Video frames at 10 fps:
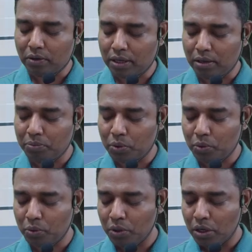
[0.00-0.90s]
come
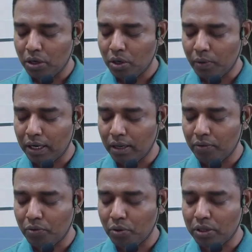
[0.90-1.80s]
to
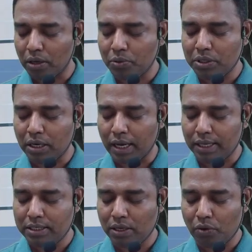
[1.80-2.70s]

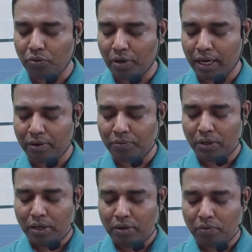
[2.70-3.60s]
24,905,
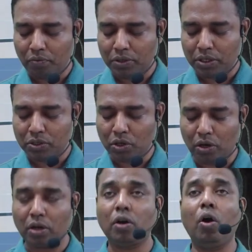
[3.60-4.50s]
which is
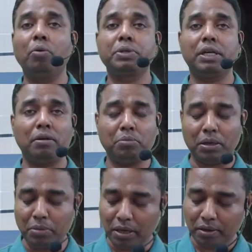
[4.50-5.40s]
your option number
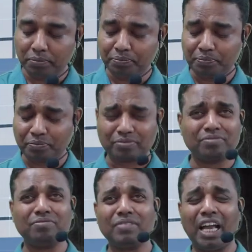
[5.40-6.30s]
B.
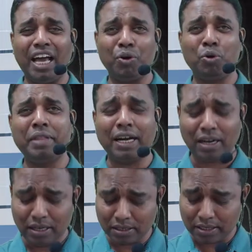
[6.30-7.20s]
I hope that
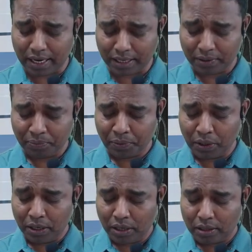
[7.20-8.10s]
clears that.
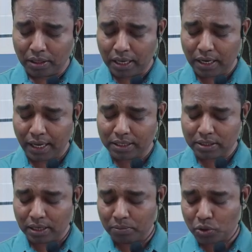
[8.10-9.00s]
Then next
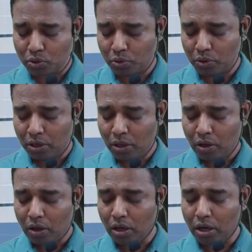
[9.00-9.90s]
comes to
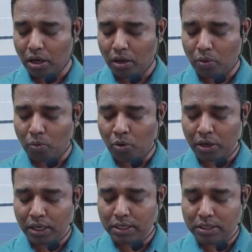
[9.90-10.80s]

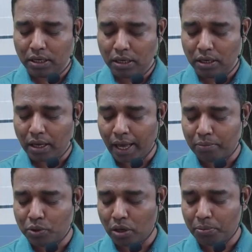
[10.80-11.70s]
what is the
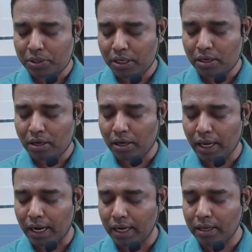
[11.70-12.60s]
absorption
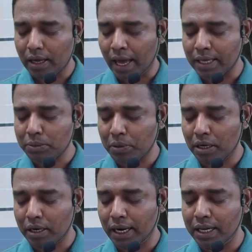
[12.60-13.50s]
rate as per
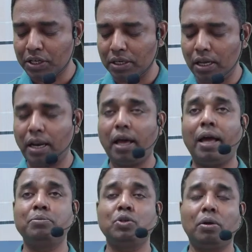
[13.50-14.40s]
traditional
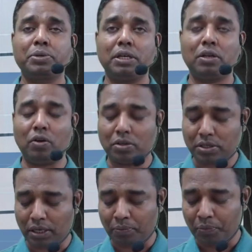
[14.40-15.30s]
absorption costing.